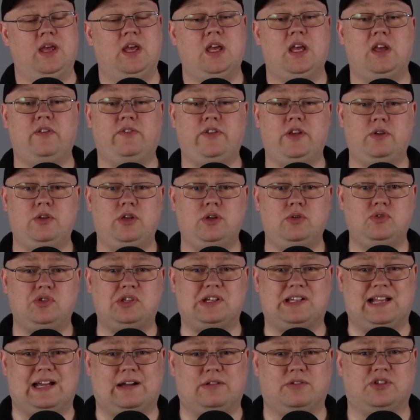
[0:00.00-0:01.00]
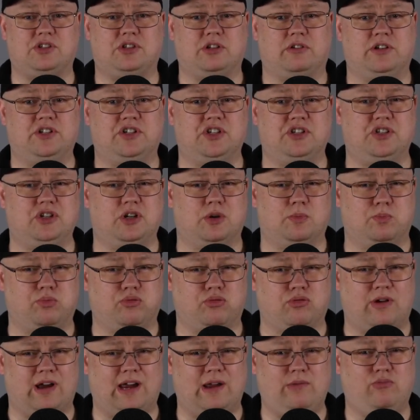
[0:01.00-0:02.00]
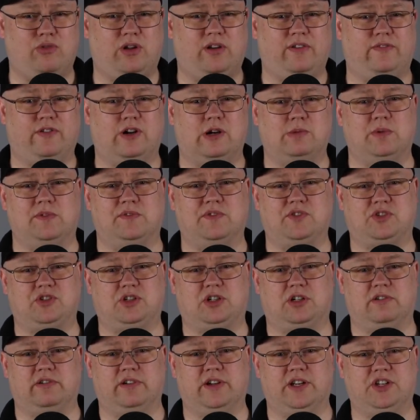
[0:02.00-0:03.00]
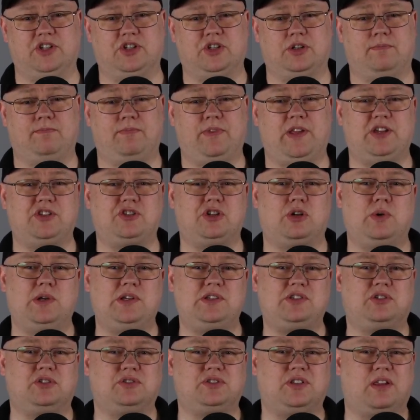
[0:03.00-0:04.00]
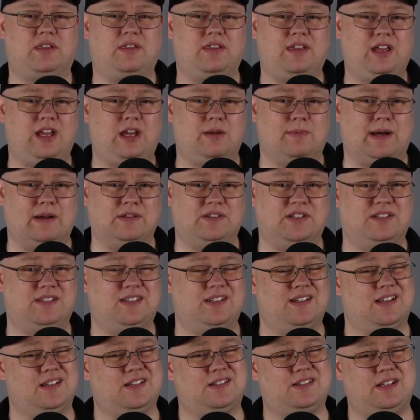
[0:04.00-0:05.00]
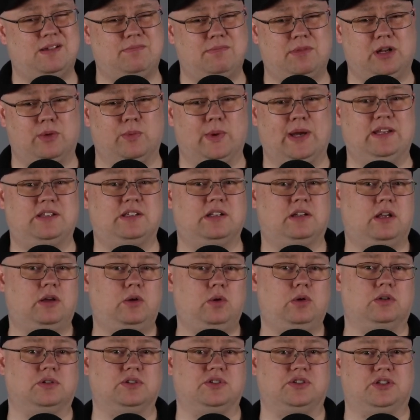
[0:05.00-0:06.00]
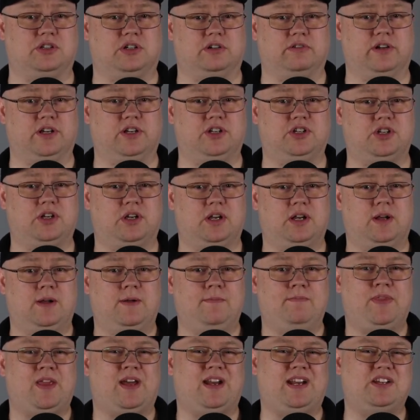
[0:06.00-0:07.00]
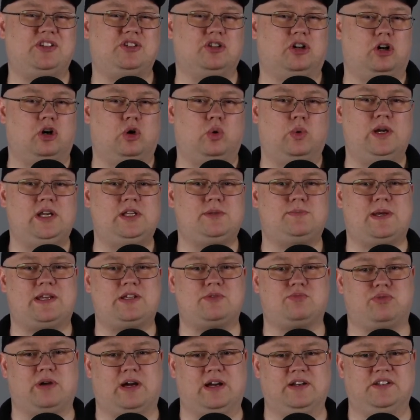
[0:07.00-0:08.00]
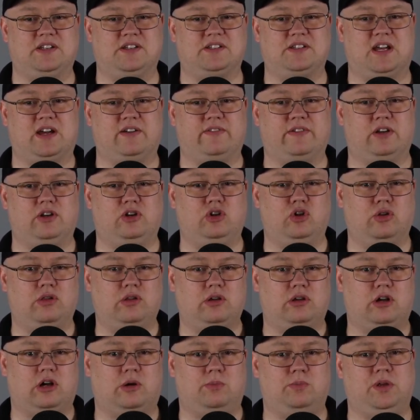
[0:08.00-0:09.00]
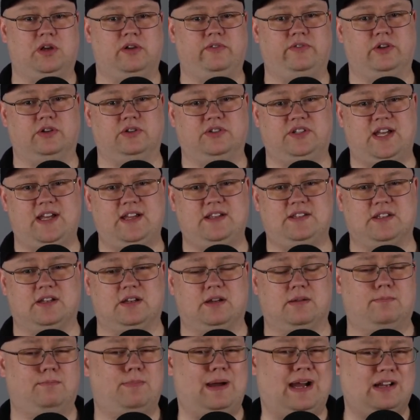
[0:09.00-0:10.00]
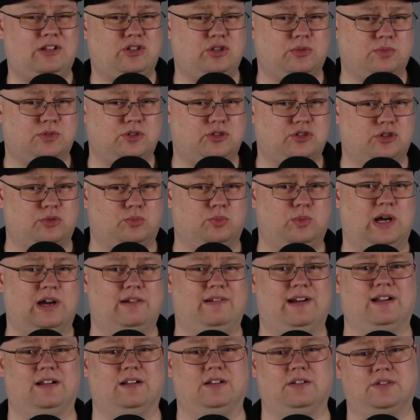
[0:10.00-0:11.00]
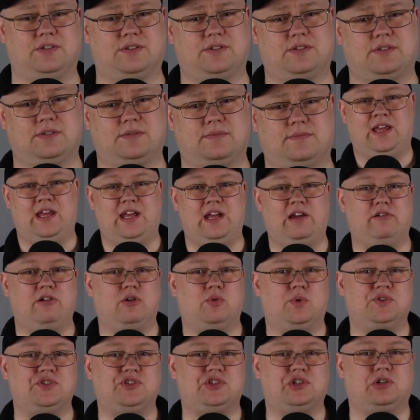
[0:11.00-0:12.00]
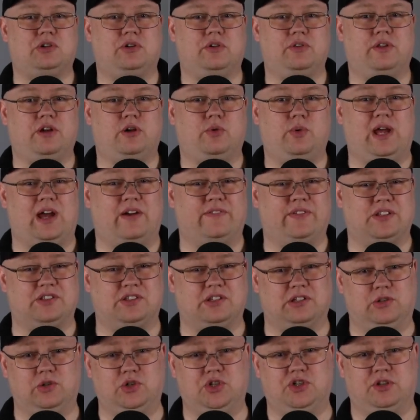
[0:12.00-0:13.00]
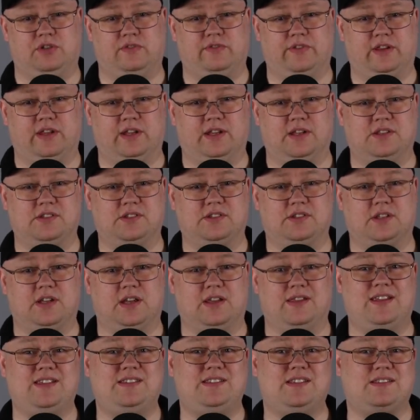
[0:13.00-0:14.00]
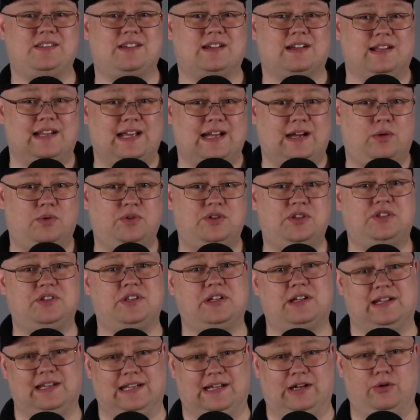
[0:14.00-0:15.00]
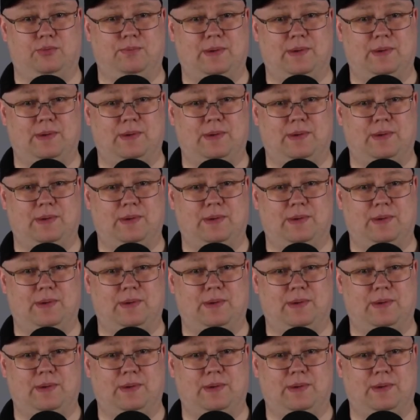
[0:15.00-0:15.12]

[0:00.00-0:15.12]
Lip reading: If you use cloud storage as your primary form of storage, it's always good to think about it in a similar way to local storage, and it's always best practice to have another copy of your data backed up somewhere else. Here at Call though, we have a solution for this, and this is cloud to cloud